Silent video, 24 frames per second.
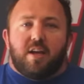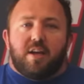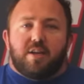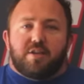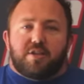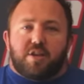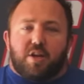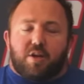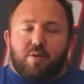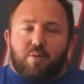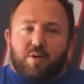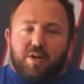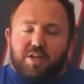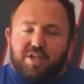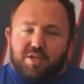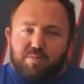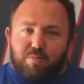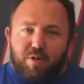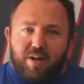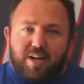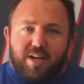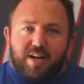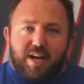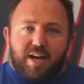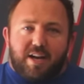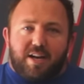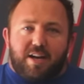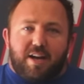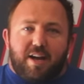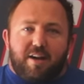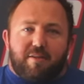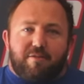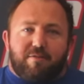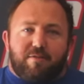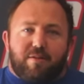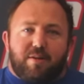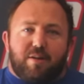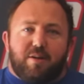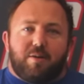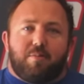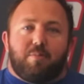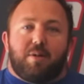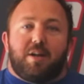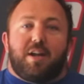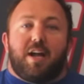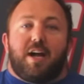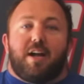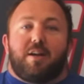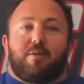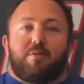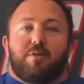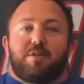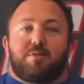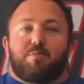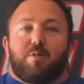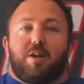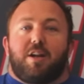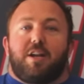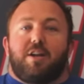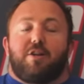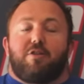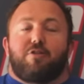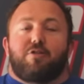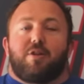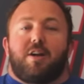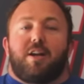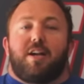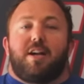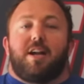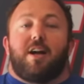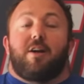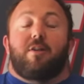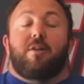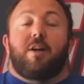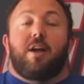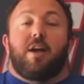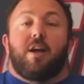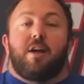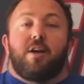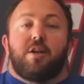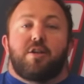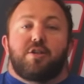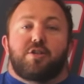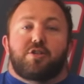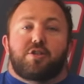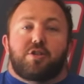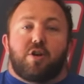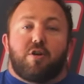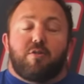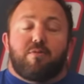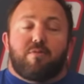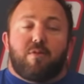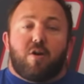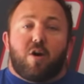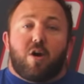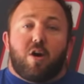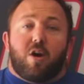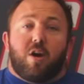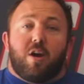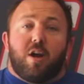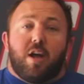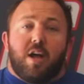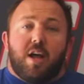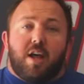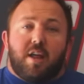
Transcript: So you want to spread it out enough, but not spreading your training out so far